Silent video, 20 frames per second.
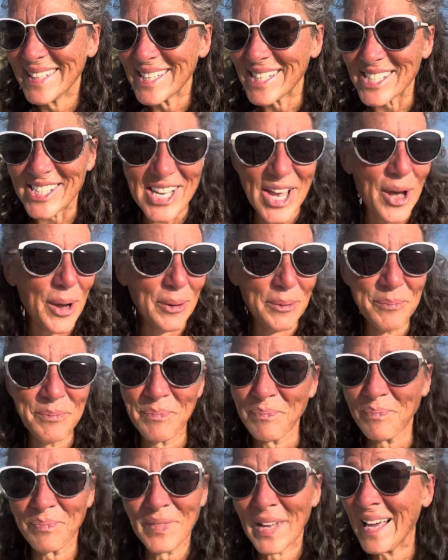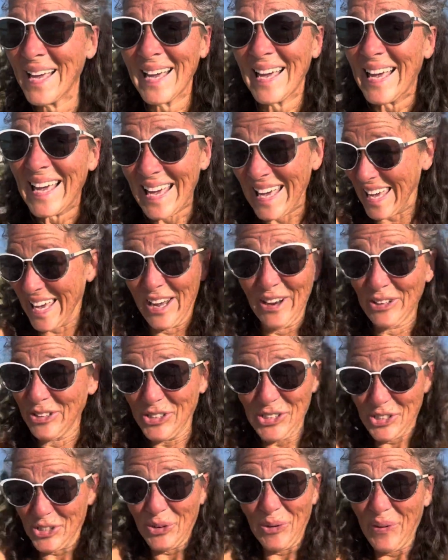So
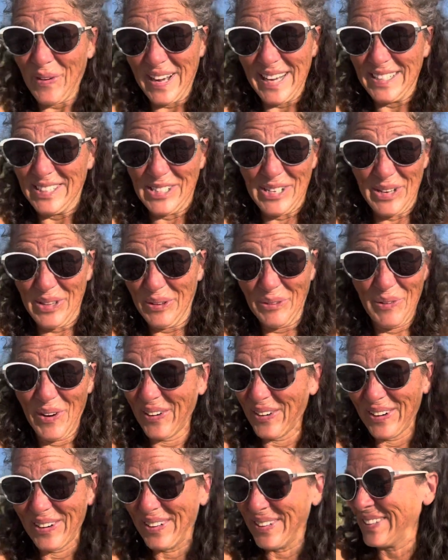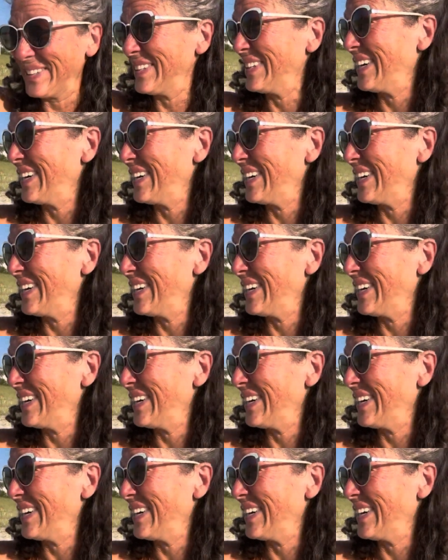here's joy to the world.